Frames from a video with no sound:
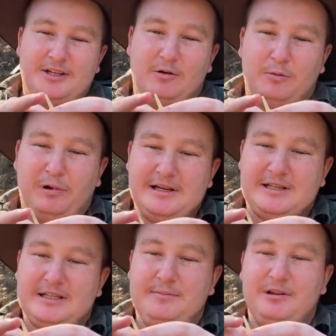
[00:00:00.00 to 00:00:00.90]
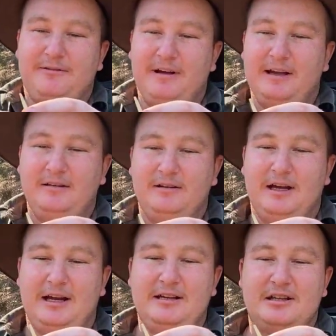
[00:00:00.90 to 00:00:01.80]
so we'll place the tip of the fang uh,
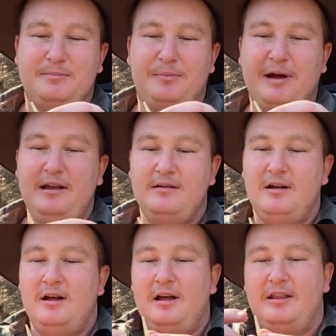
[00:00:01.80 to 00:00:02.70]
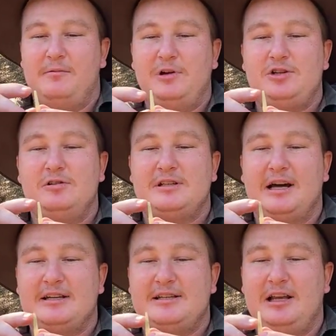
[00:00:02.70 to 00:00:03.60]
into the pipette then we should
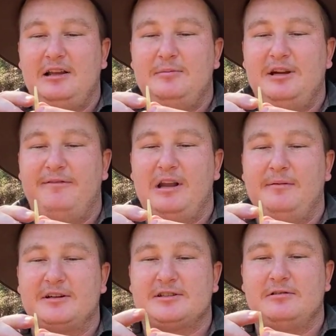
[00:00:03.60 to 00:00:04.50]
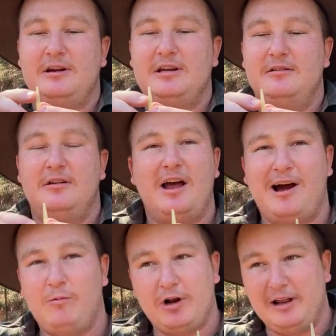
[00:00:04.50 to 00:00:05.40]
start to see a little bit of venom excreted. Uh,
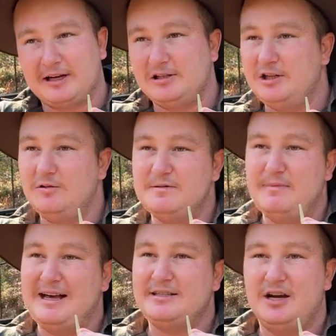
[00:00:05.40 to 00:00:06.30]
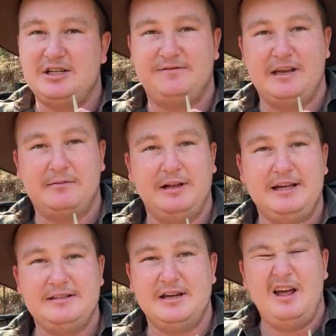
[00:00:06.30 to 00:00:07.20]
what I'll actually do is massage his venom
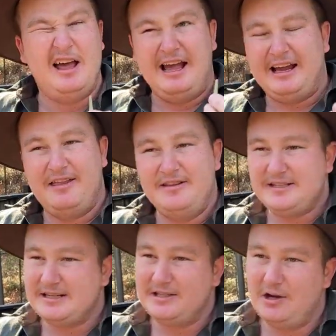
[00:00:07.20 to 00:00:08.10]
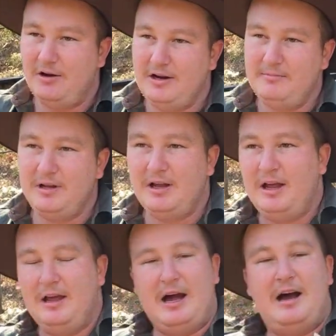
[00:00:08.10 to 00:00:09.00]
glands. Again, this doesn't hurt him.
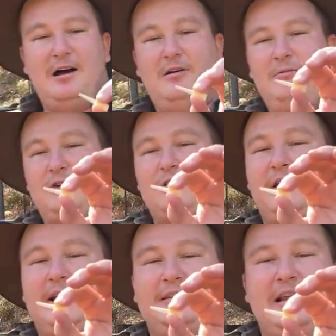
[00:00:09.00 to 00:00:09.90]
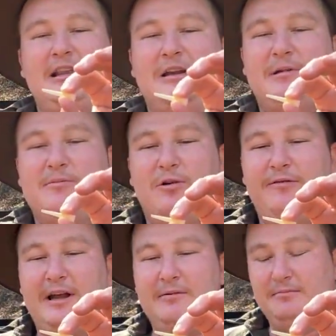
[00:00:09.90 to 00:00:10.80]
Uh, we're trying to get that little bit more
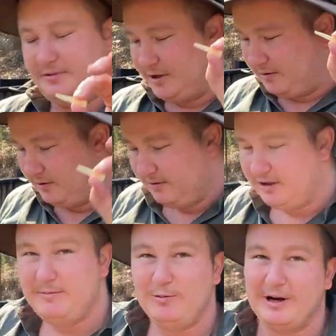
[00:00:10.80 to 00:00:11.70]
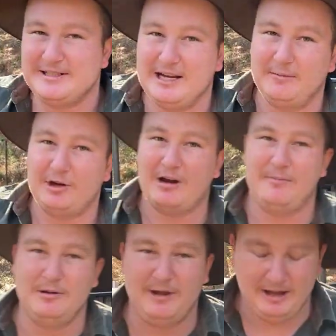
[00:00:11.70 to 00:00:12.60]
venom. So give me one second i second. I'm to grab
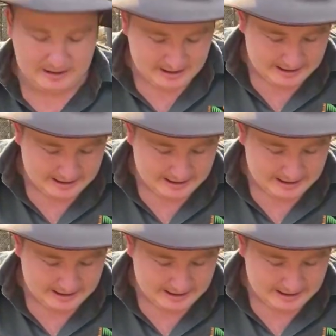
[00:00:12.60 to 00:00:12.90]
him out.